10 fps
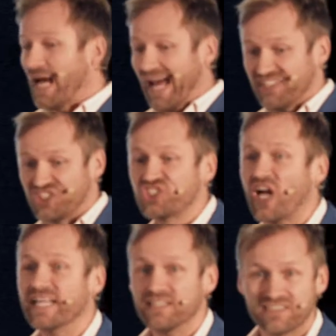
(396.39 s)
and the
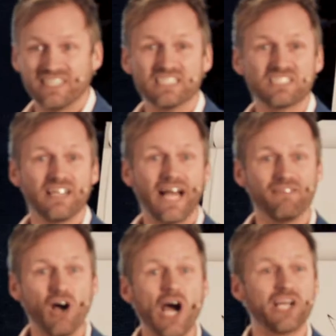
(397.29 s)
scientists
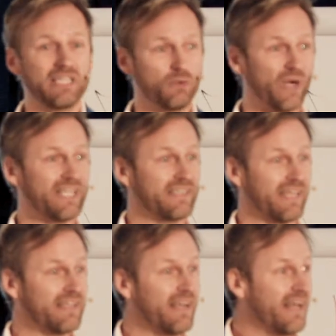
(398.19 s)
have
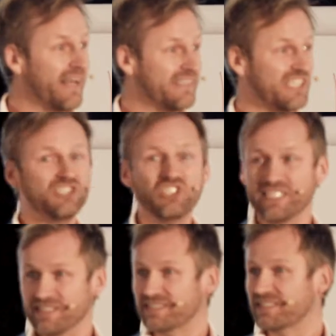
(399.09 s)
activated the
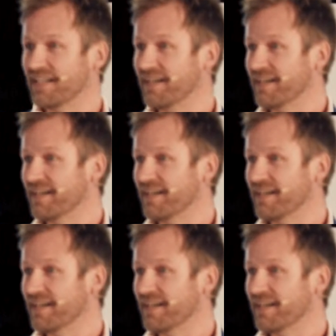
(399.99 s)
genes